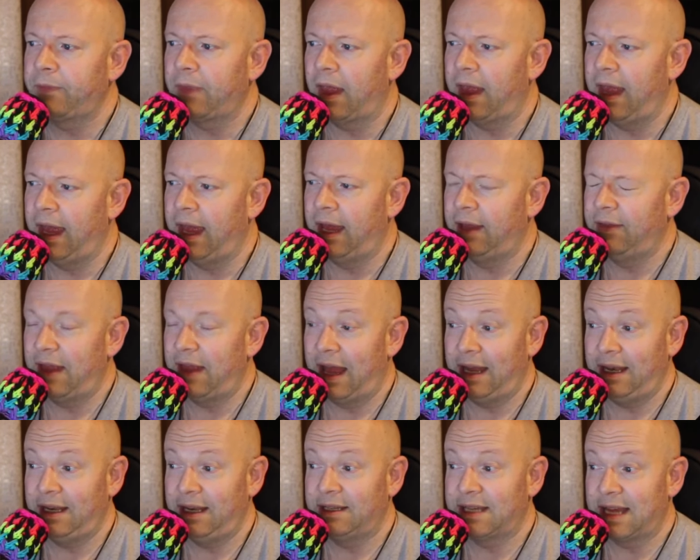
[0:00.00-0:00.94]
And
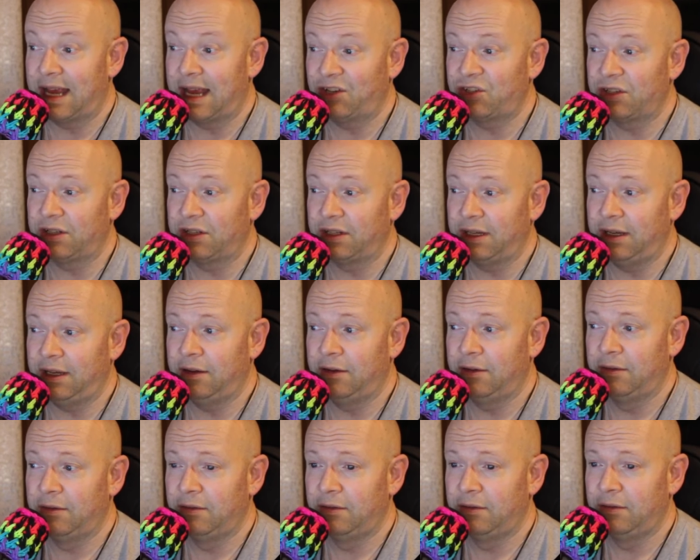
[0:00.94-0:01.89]
that is actually
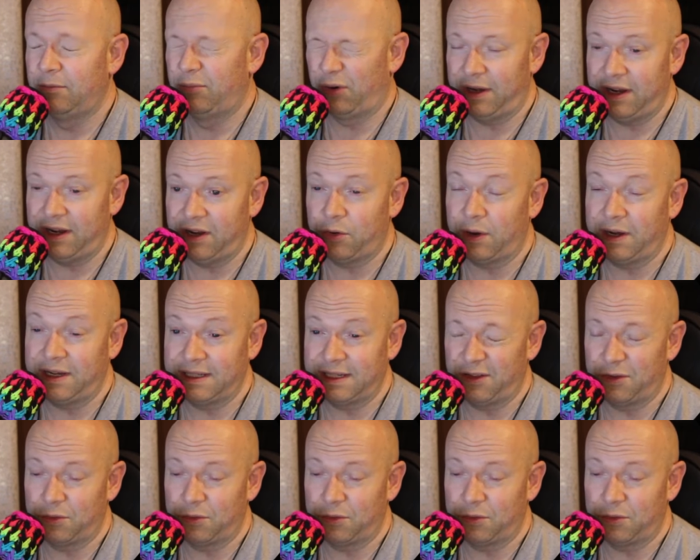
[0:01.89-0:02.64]
pretty crazy.